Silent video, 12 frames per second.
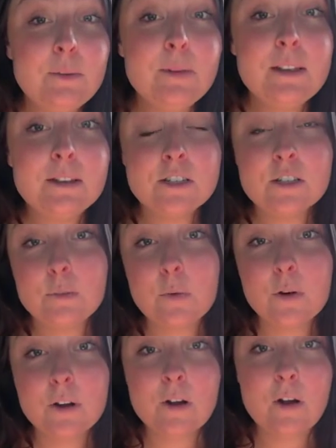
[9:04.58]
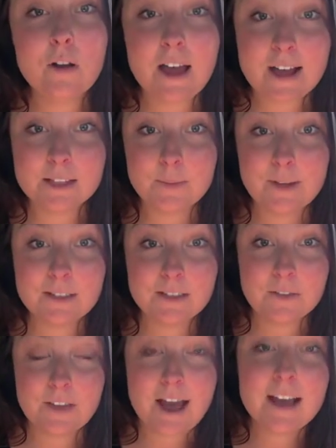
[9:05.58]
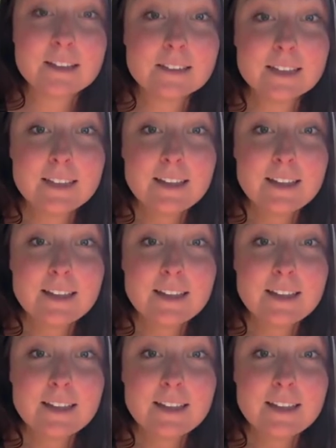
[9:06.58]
to be there to support all aspects of that.